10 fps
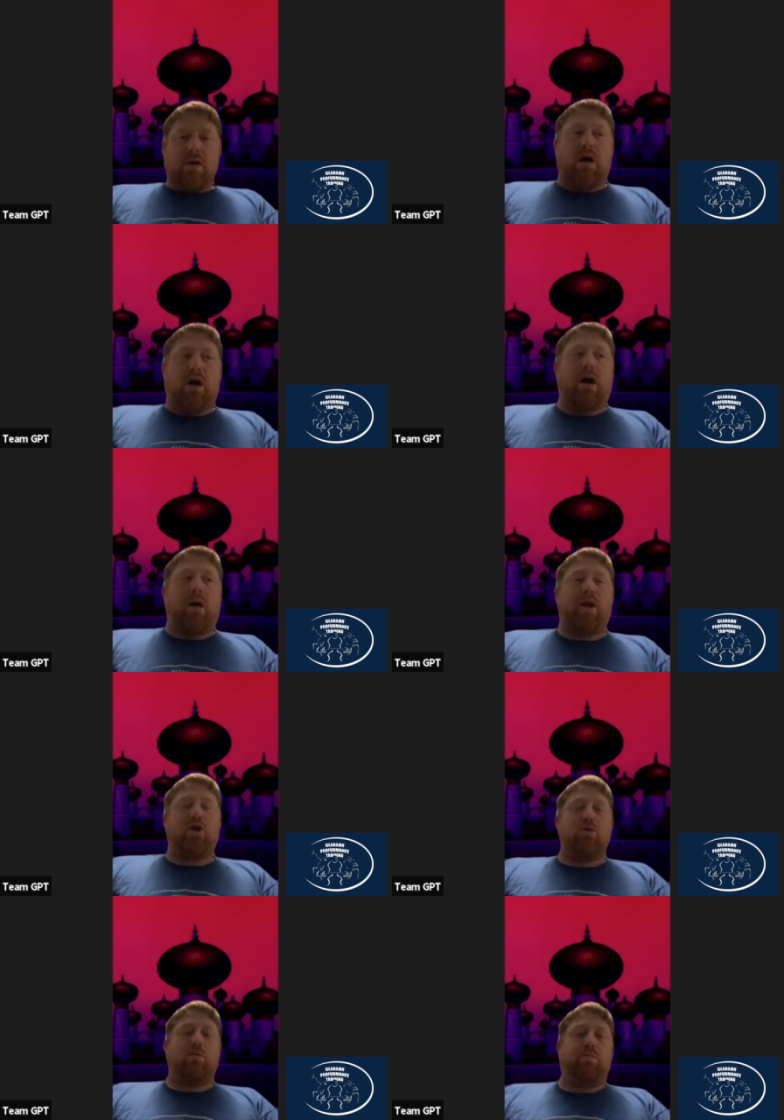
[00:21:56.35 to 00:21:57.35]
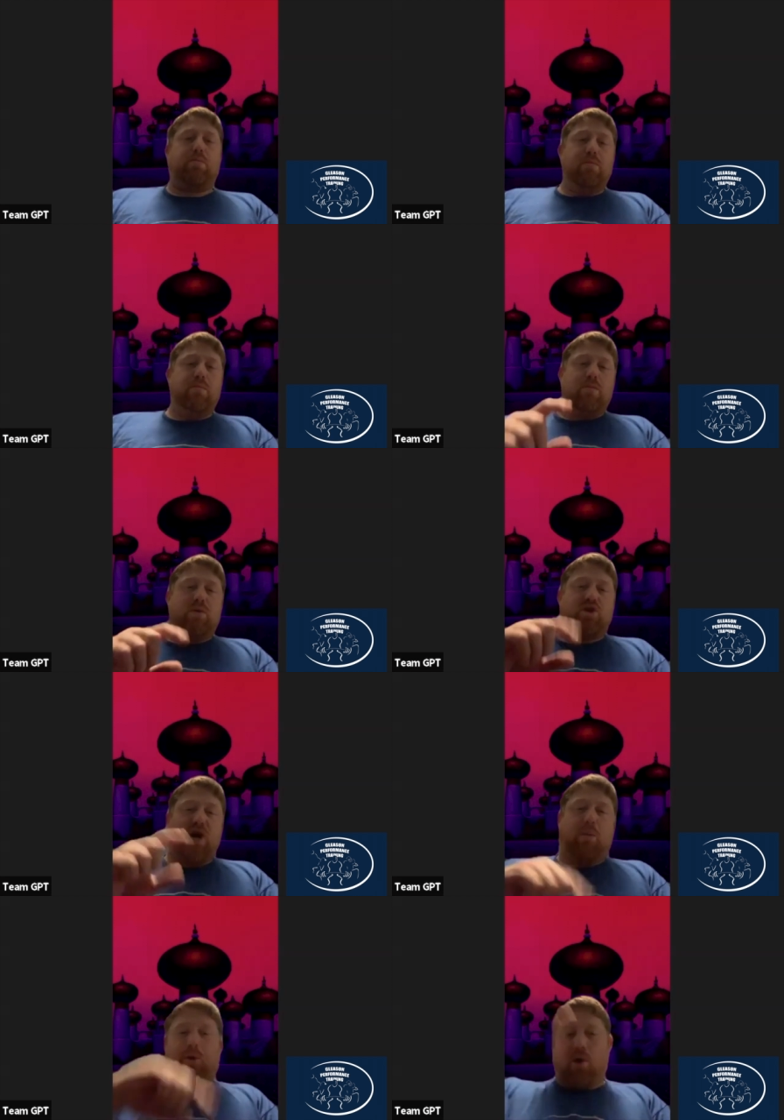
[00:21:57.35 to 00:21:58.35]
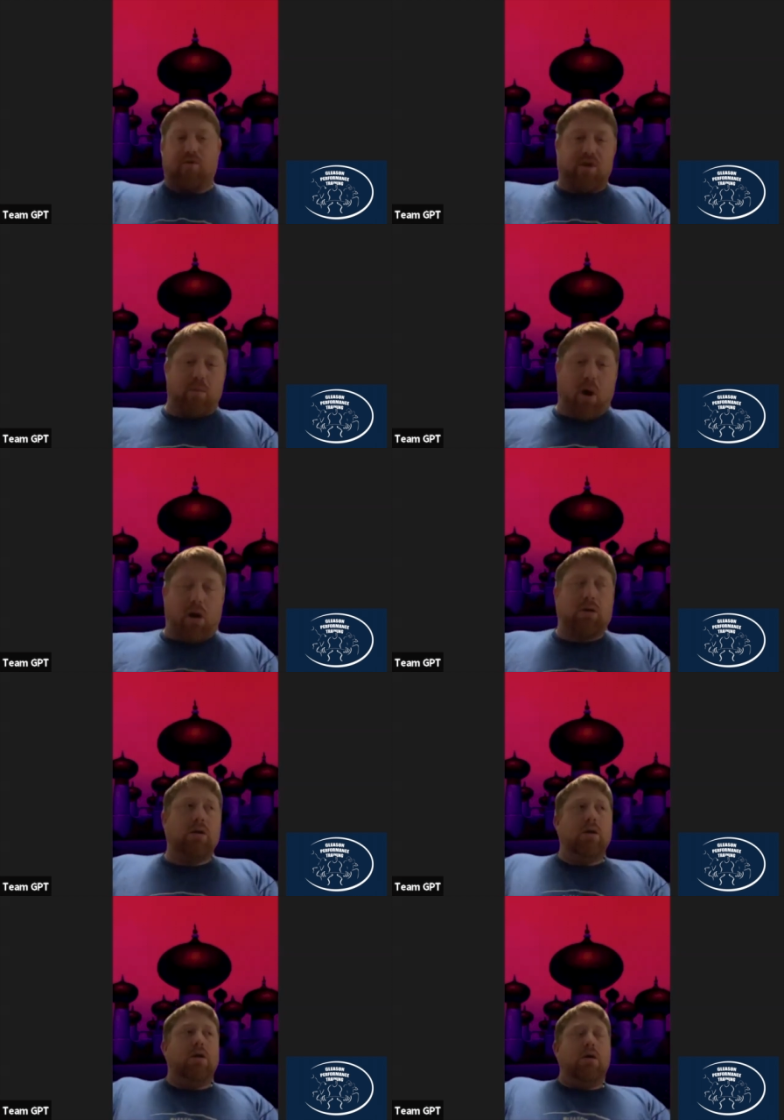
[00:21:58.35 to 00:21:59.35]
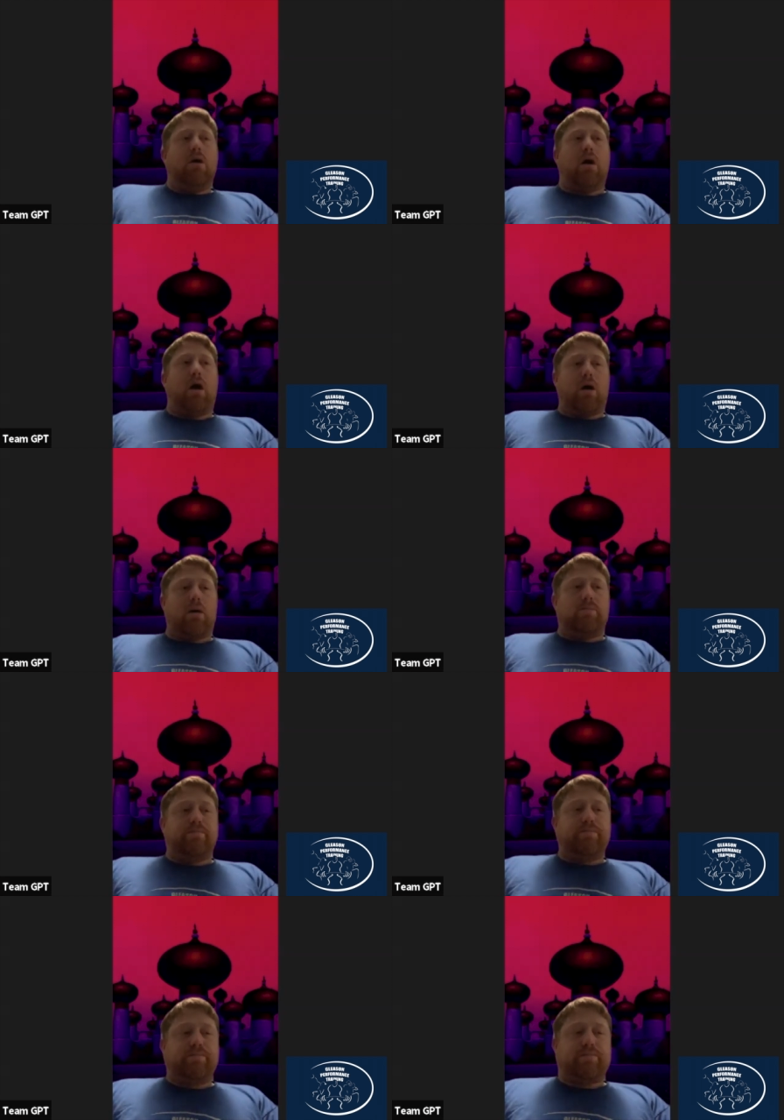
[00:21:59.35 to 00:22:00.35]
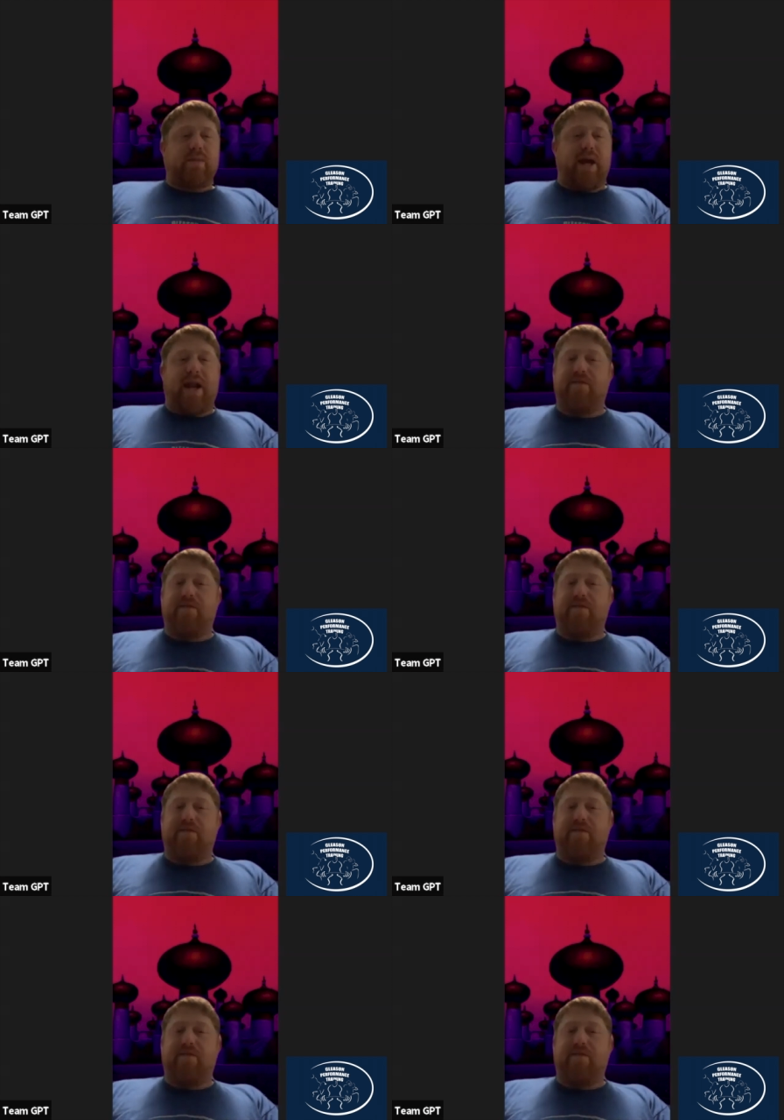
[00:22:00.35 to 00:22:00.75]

and you double it over the bar. And I have